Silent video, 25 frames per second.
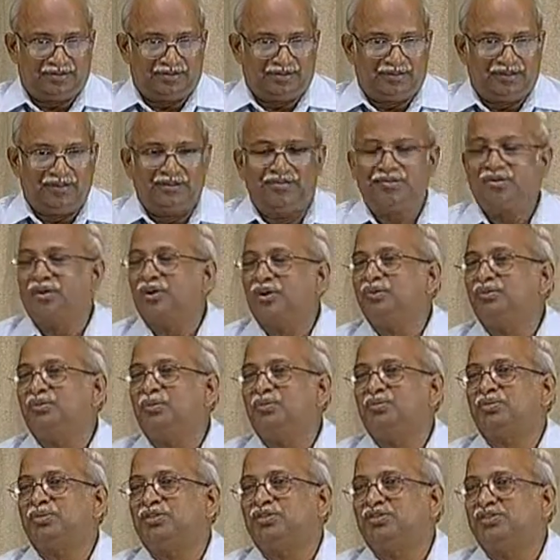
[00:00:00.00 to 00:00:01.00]
If all
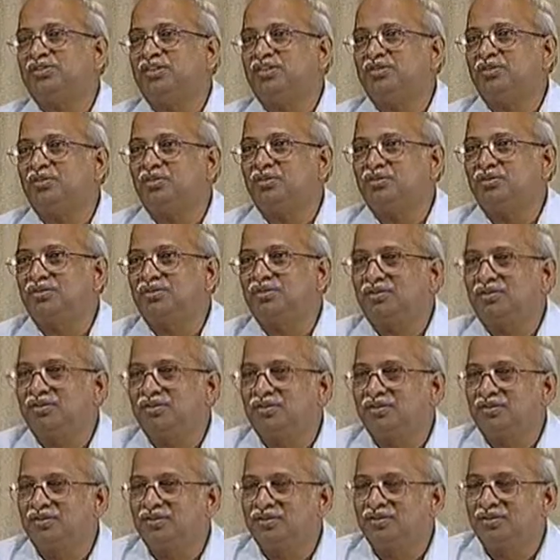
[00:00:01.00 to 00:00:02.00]
properties are known,
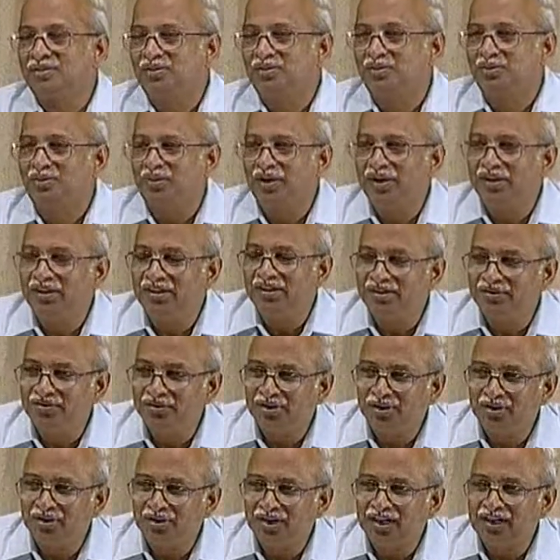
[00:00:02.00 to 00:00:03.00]
why do
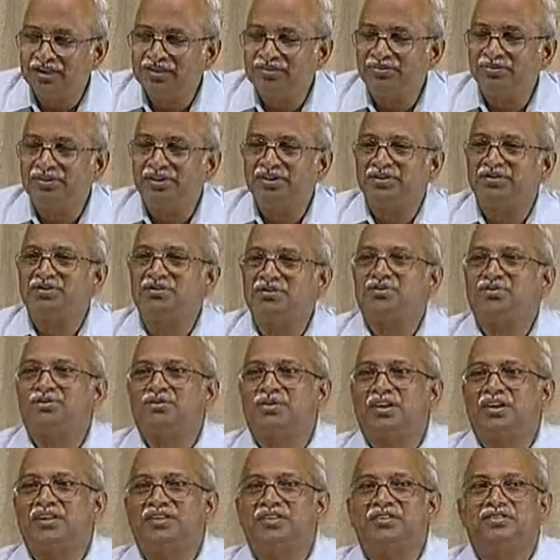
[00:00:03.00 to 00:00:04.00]
the classification
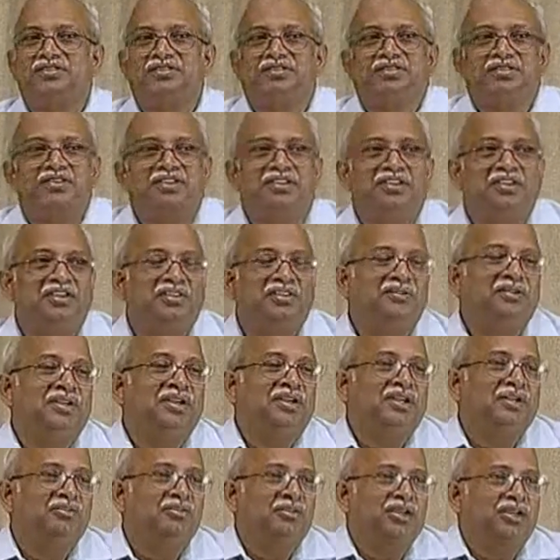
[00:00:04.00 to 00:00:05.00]
societies give a
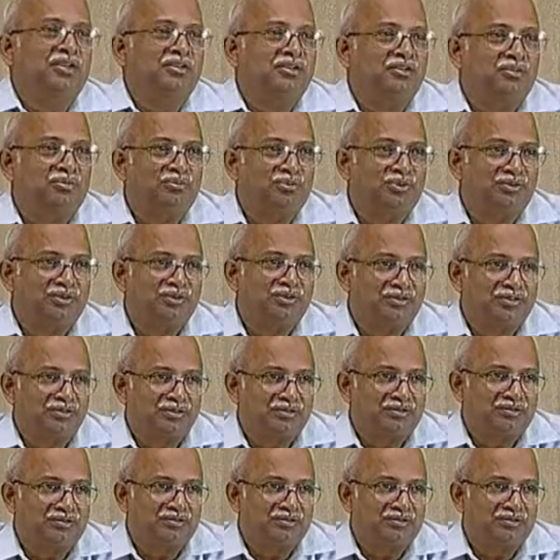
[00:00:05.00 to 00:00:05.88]
chemical composition?